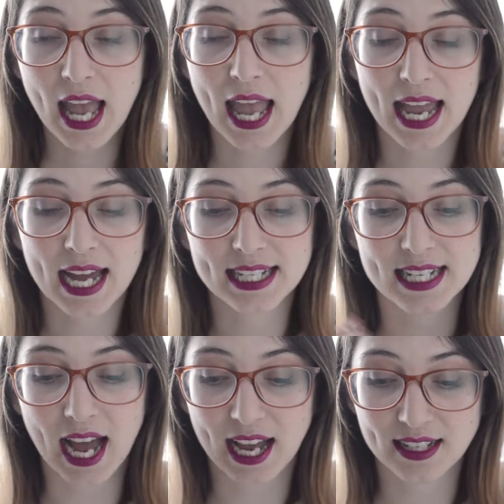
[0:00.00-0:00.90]

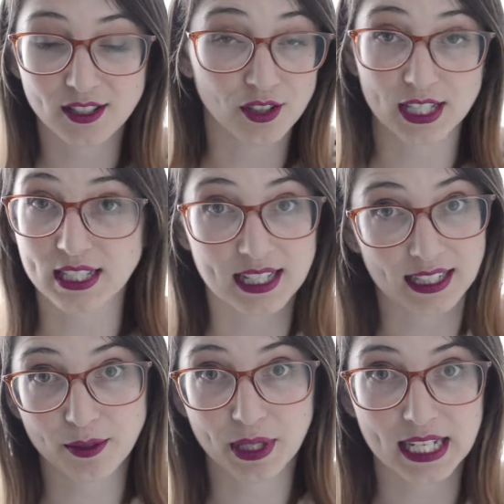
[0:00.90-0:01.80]
And so that's
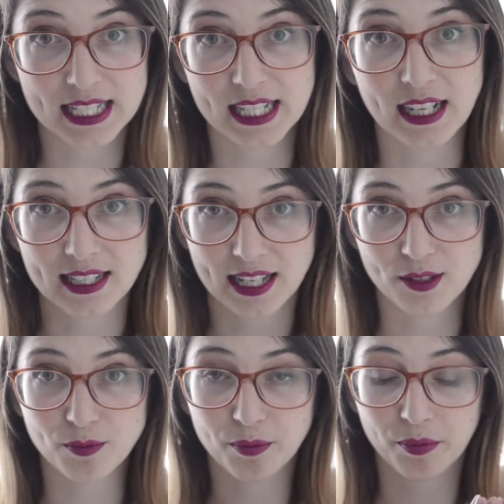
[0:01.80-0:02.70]
exactly what I did, is
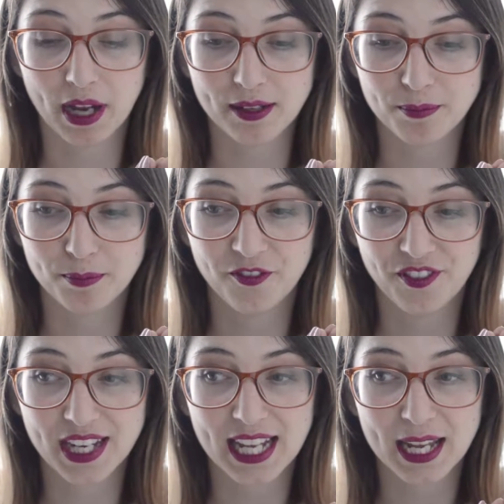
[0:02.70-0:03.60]
I
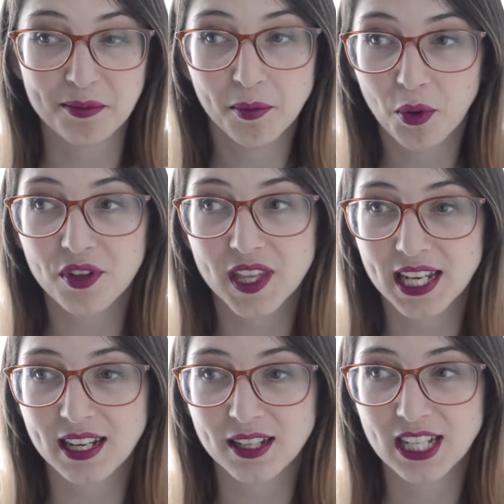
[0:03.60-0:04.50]
fit in more
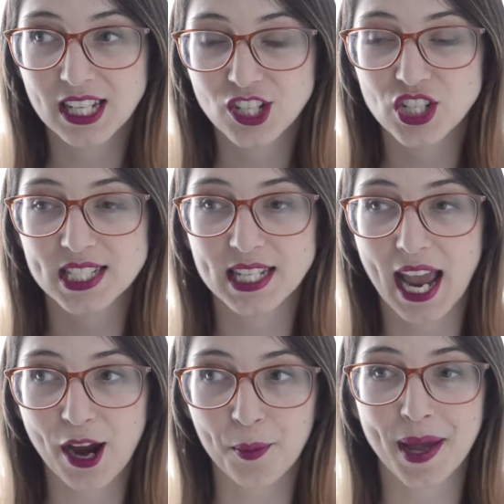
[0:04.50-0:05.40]
than just a
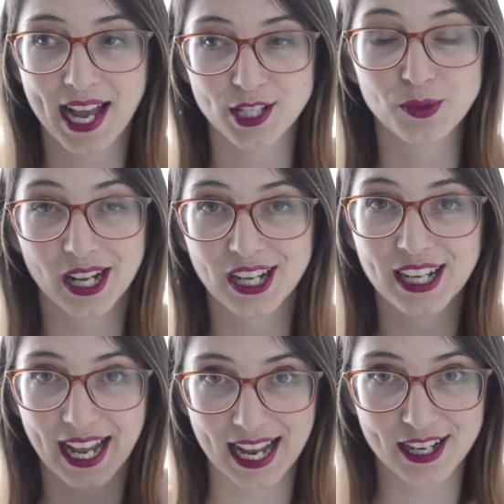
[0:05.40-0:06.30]
hair past what I
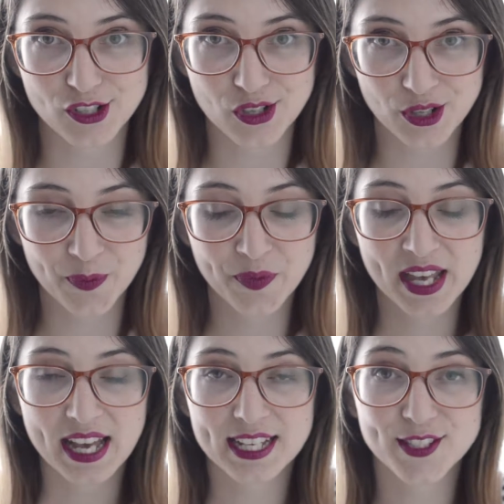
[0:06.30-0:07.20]
could handle
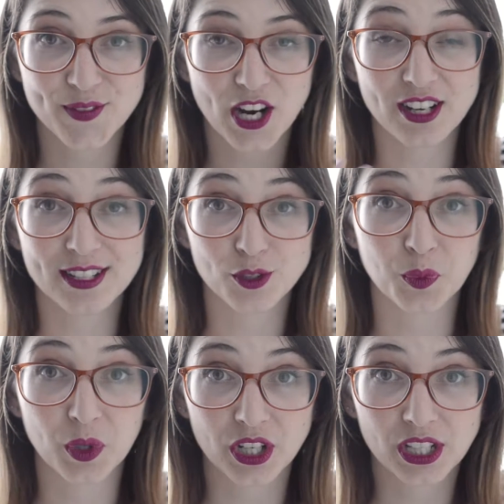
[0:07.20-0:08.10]
as far as
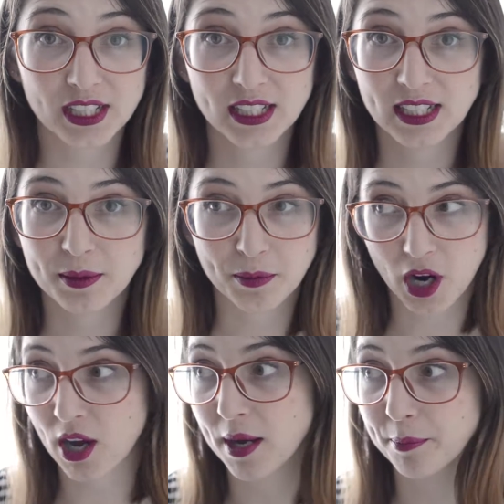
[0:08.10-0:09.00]
work,
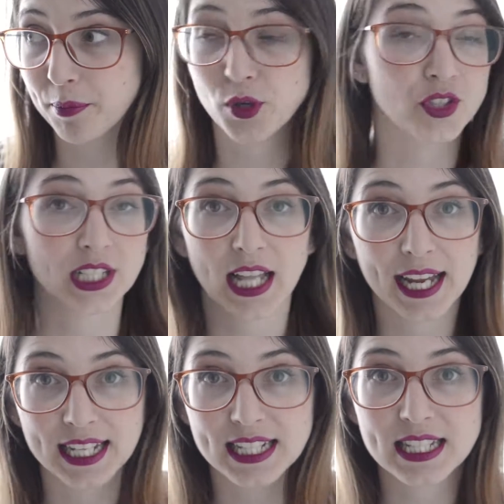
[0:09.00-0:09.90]
portrait
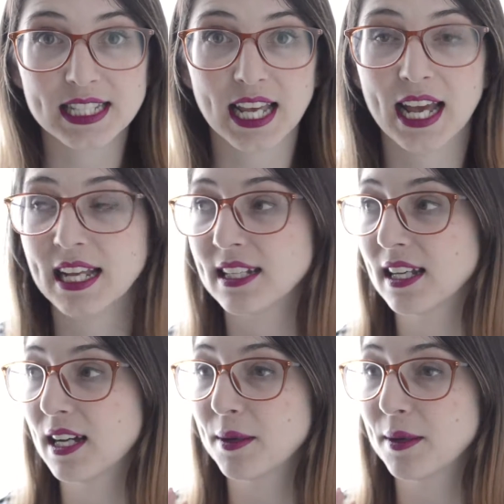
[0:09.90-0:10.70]
clients and